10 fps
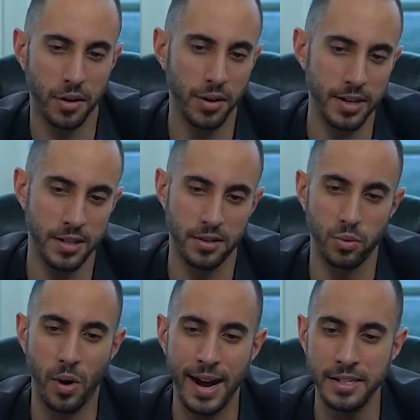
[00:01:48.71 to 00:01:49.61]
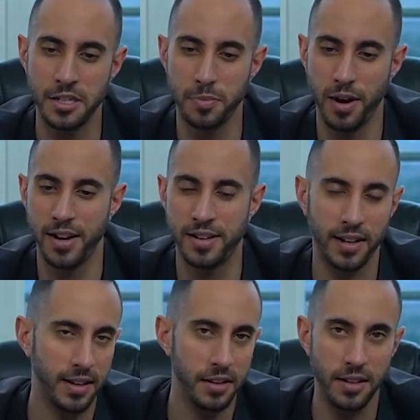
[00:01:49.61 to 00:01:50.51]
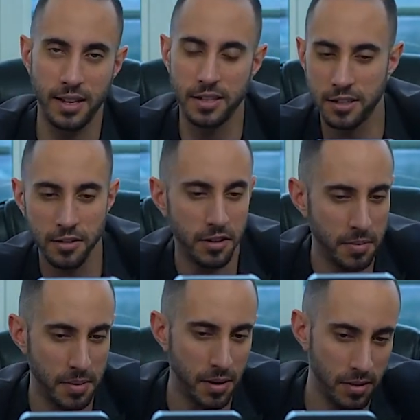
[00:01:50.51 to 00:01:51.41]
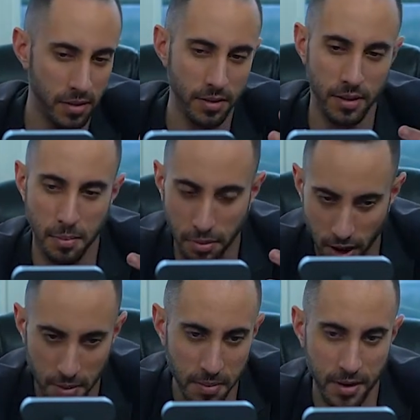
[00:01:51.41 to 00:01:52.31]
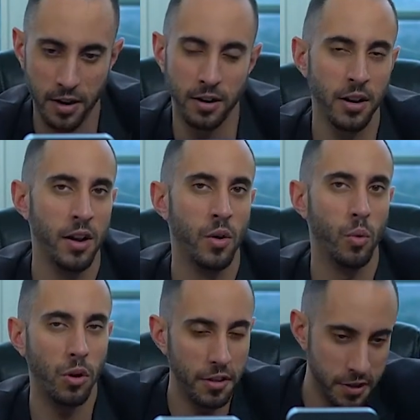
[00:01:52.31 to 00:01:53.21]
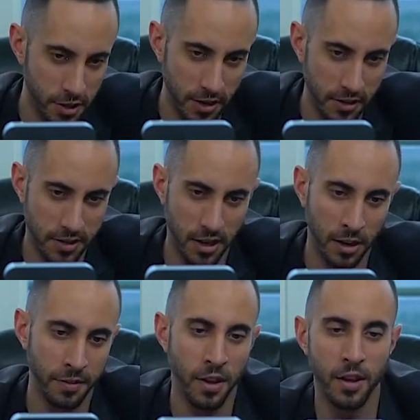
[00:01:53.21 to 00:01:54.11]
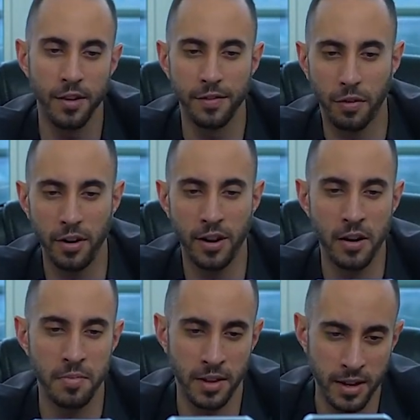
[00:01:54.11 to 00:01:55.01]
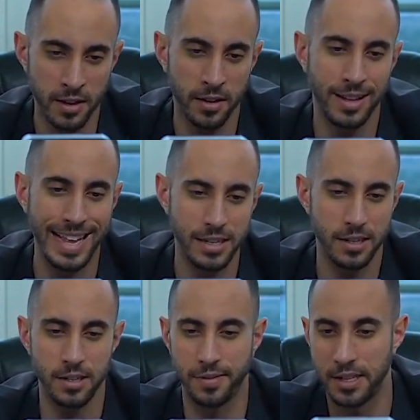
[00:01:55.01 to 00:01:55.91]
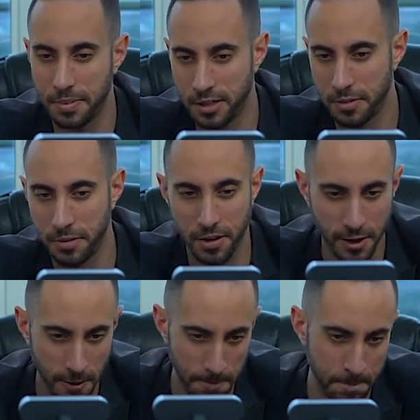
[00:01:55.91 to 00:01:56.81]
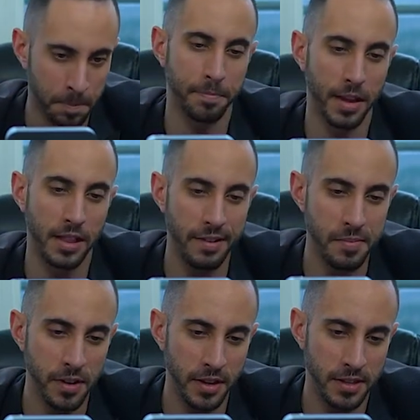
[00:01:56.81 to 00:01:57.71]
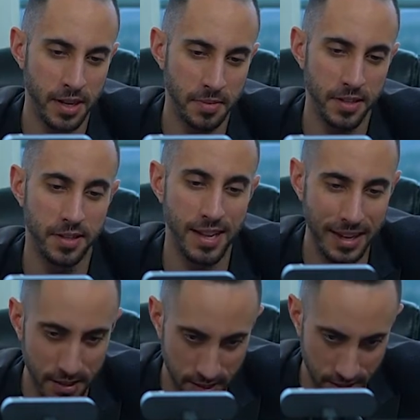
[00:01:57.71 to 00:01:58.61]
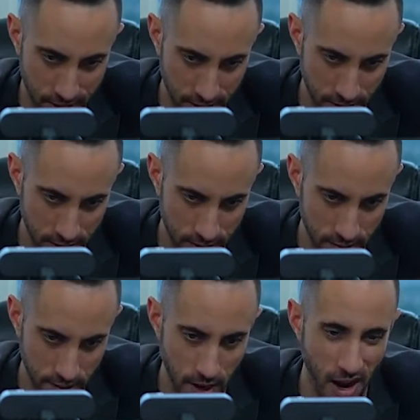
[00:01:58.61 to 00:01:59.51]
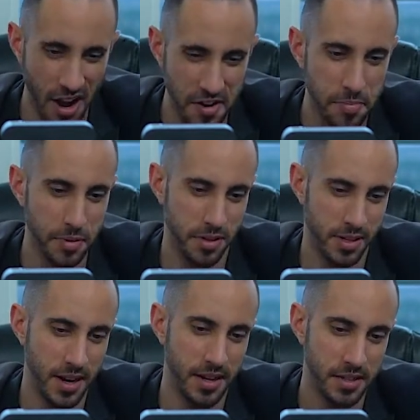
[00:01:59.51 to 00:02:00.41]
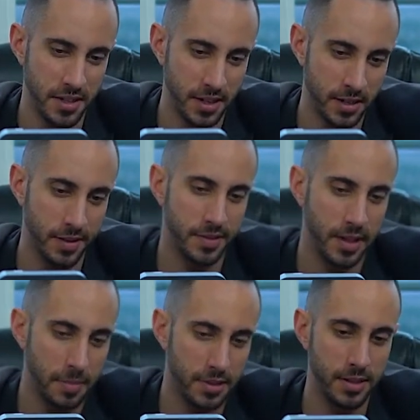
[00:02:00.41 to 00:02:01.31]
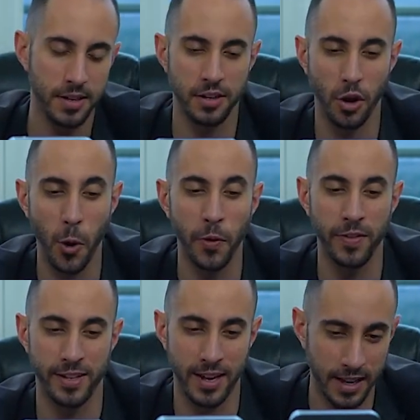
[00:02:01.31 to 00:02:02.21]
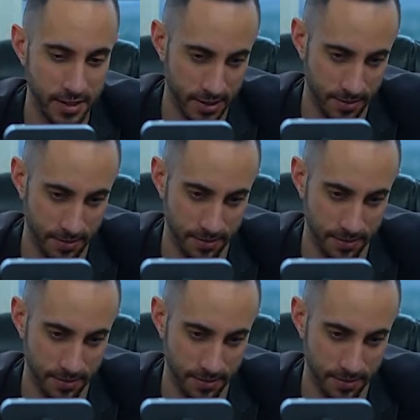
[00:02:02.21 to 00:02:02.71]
the crisis widespread in Delhi. Let's learn a little bit about the problem here. What are they trying to solve? 49 million cases of sepsis per year, 11 million sepsis deaths a year, 100% incidence of sepsis and COVID deaths,